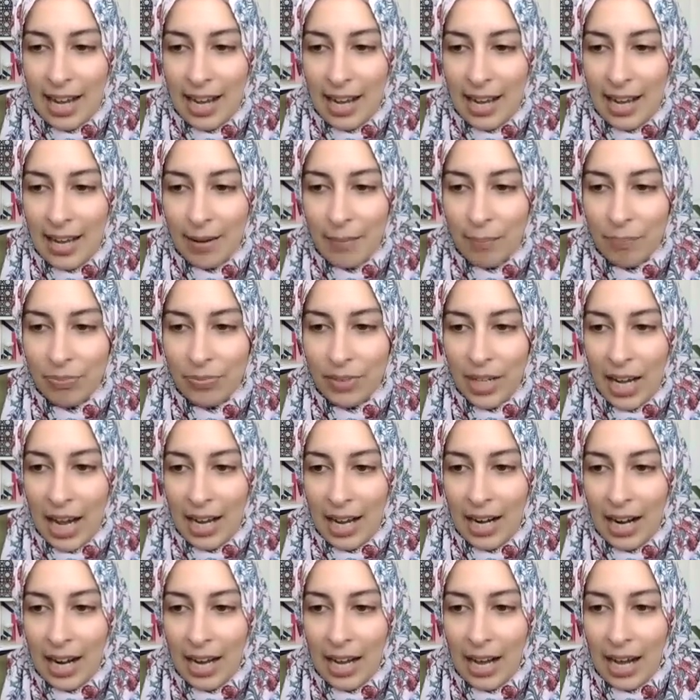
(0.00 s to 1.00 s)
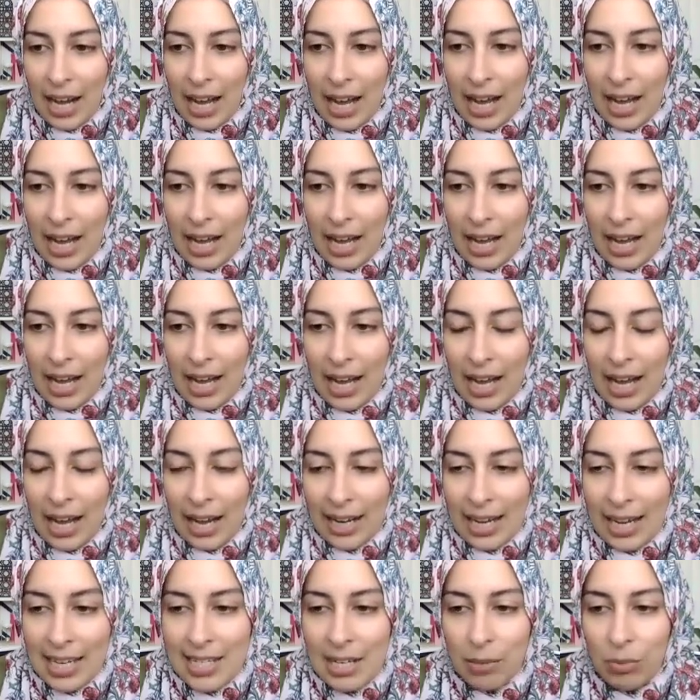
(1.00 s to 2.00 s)
And
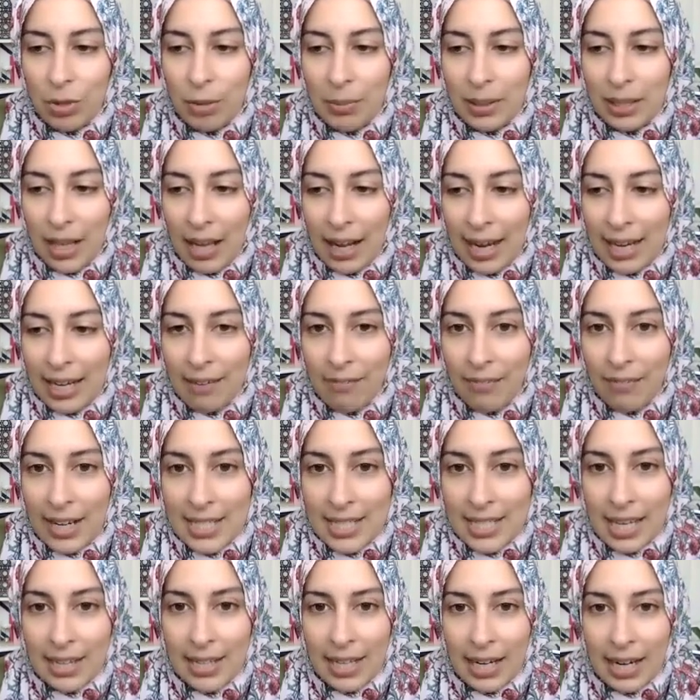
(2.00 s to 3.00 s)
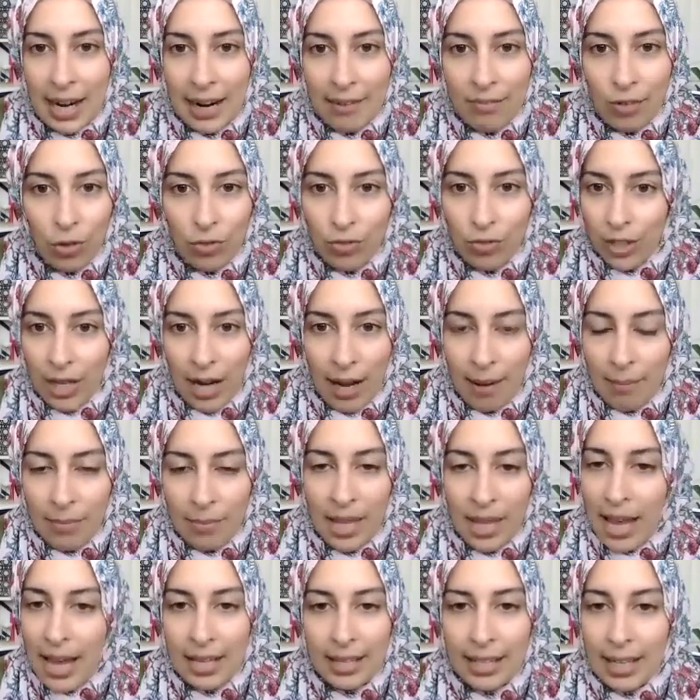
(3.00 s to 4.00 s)
I guess I would be lying if I said that I've overcome
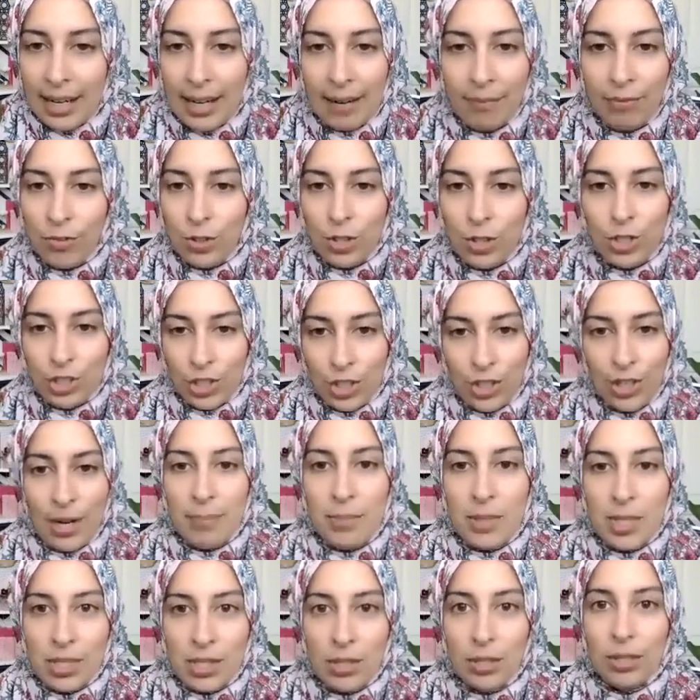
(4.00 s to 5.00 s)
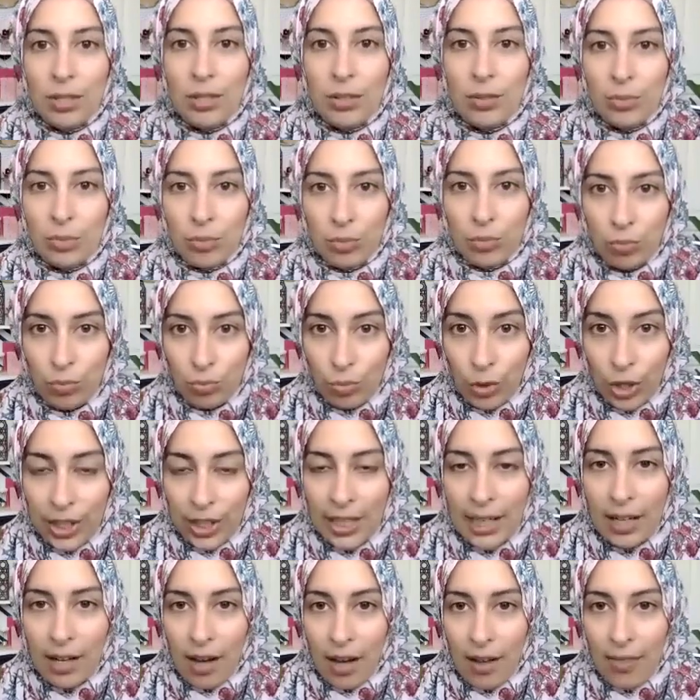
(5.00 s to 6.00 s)
that. Like, I for sure am still
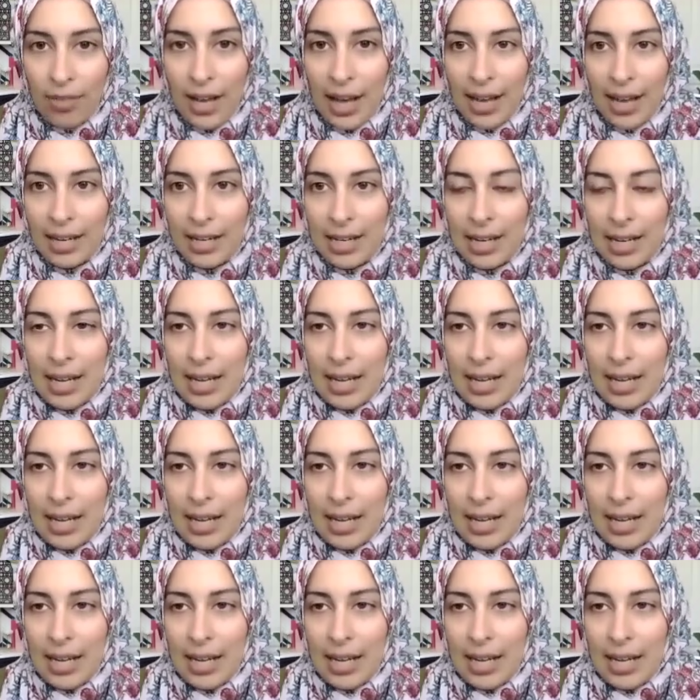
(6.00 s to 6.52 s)
working on that.